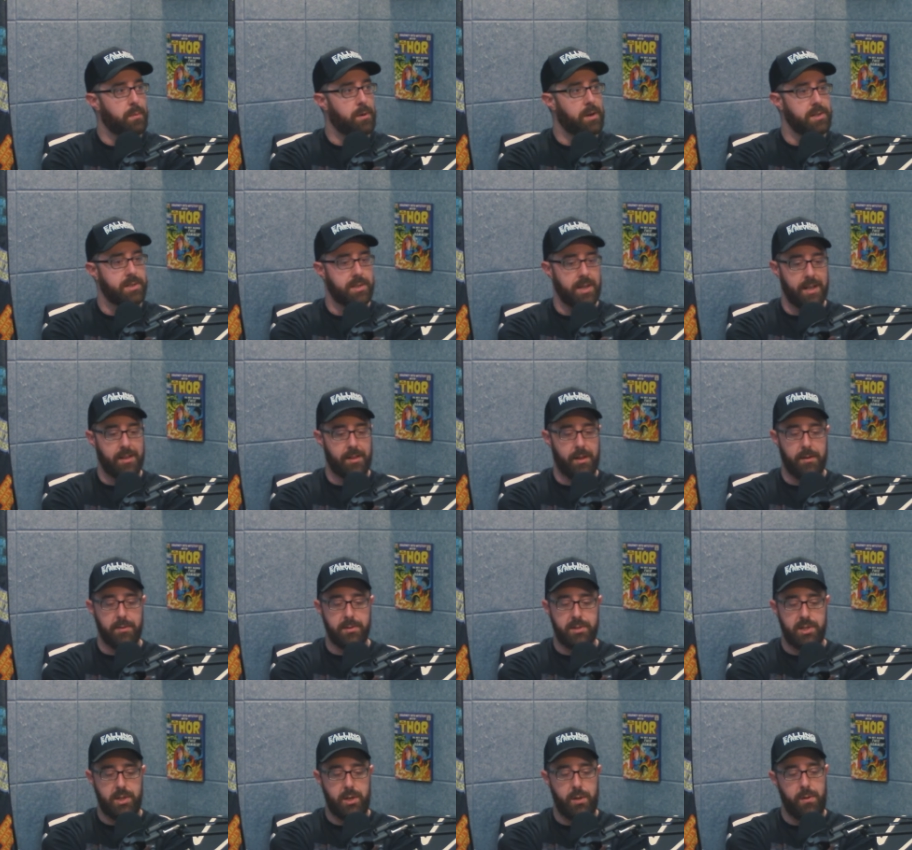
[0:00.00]
Where it's like
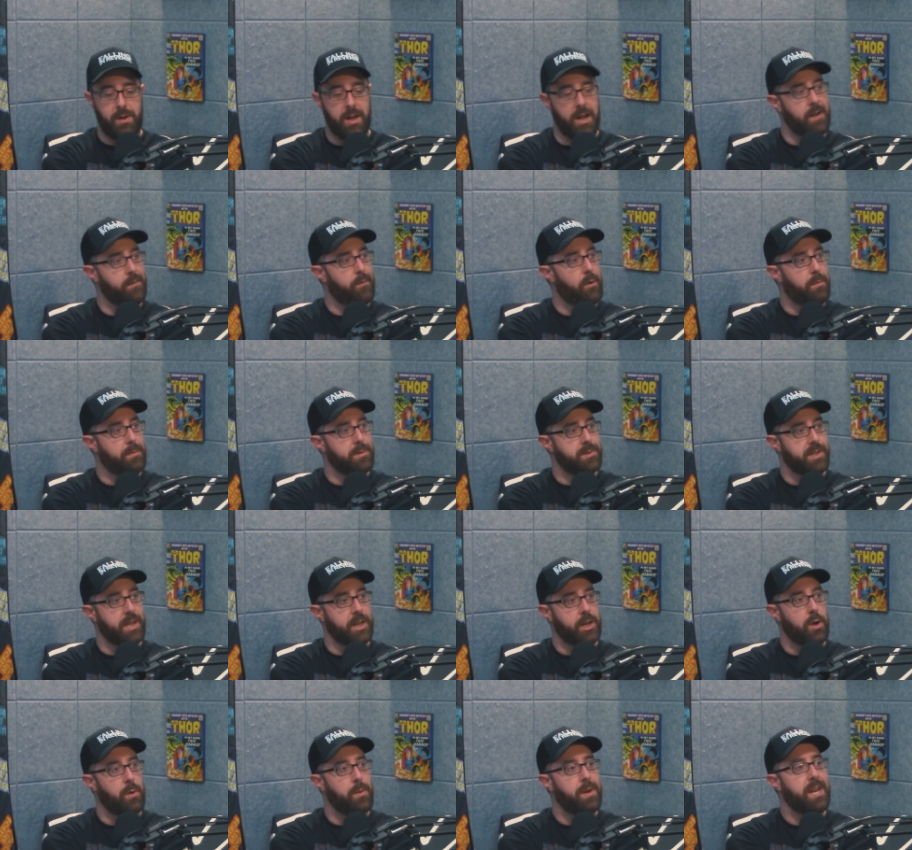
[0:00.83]
there's two kind of almost
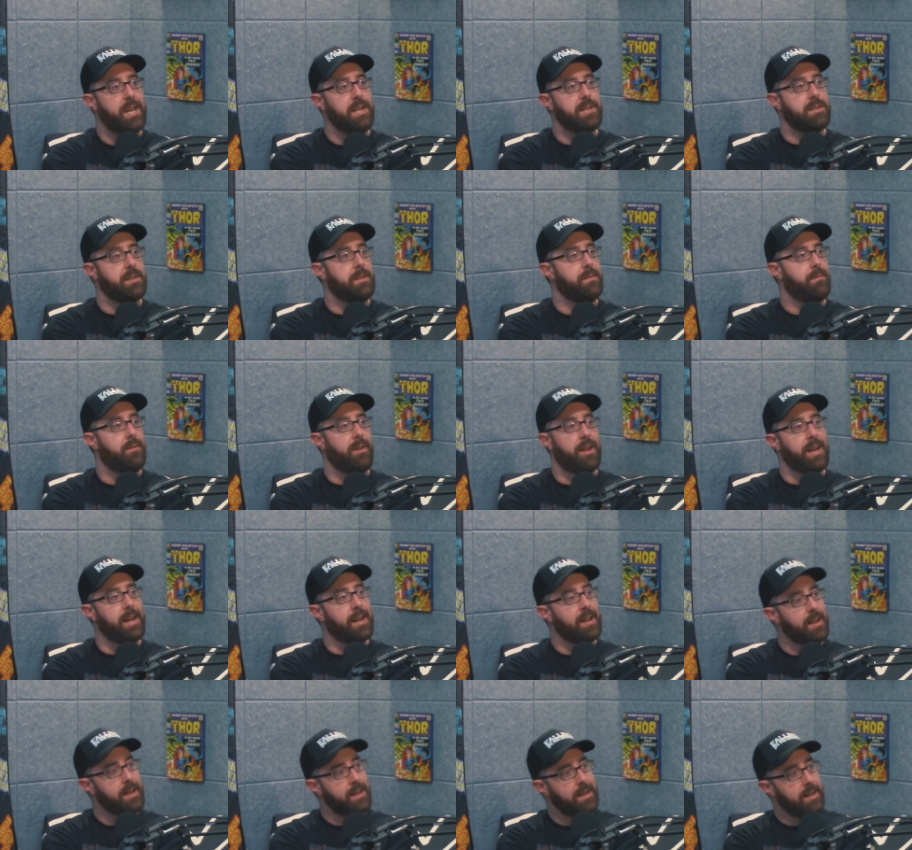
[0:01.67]
like cohesive
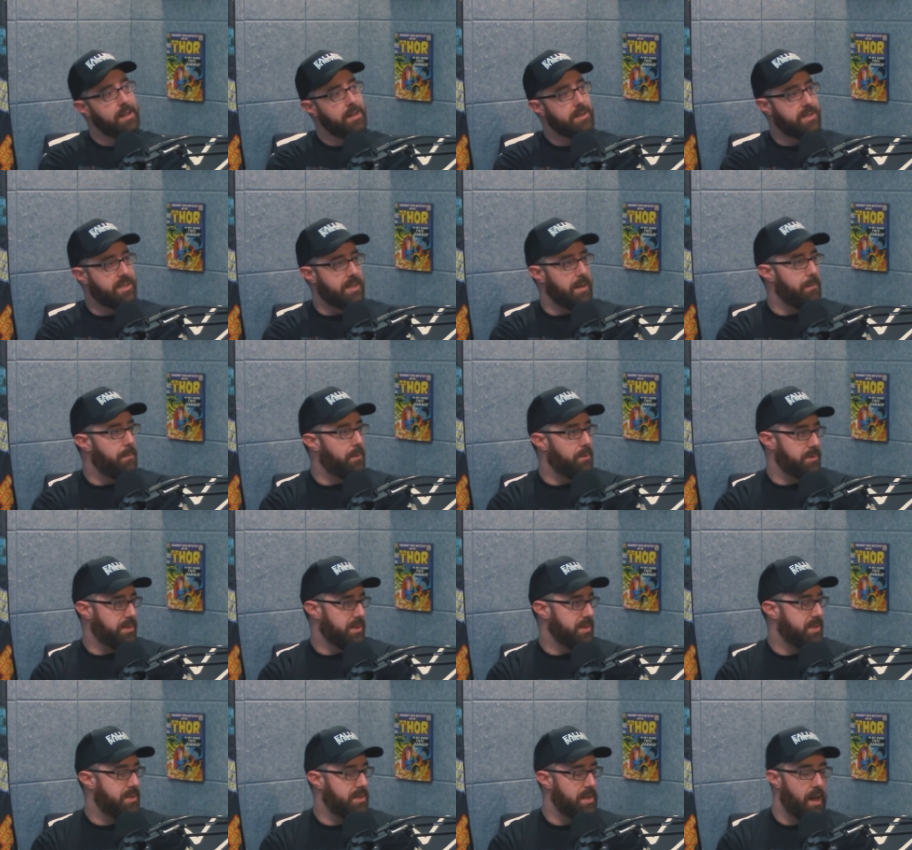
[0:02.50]
like sure
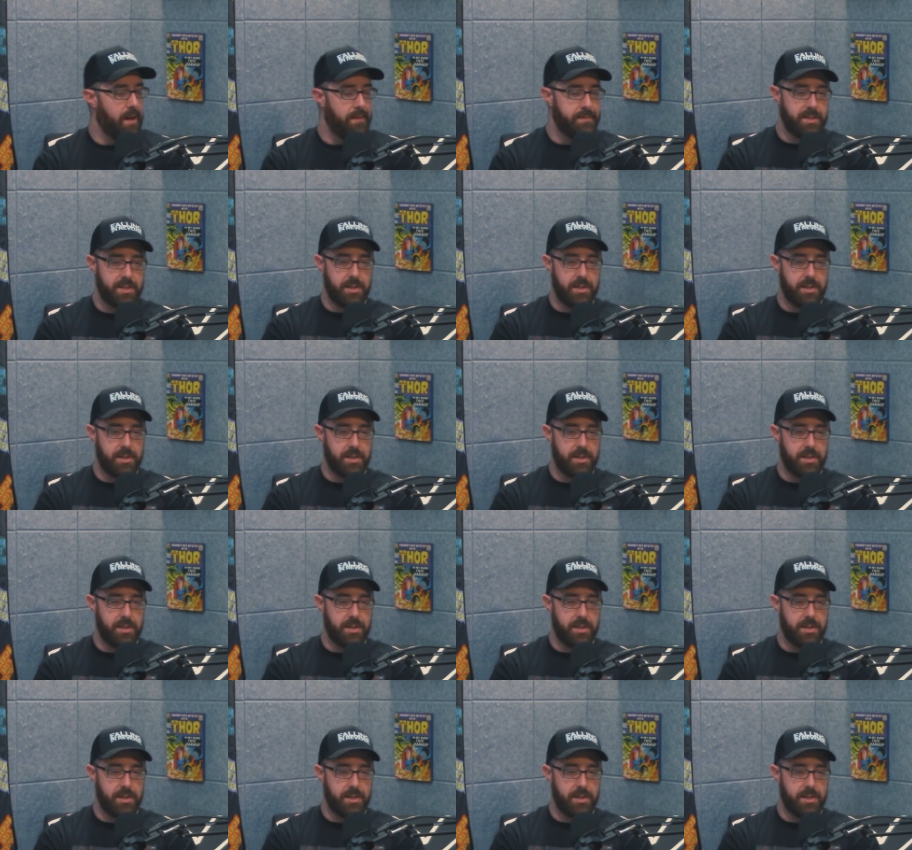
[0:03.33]
symbols and stuff.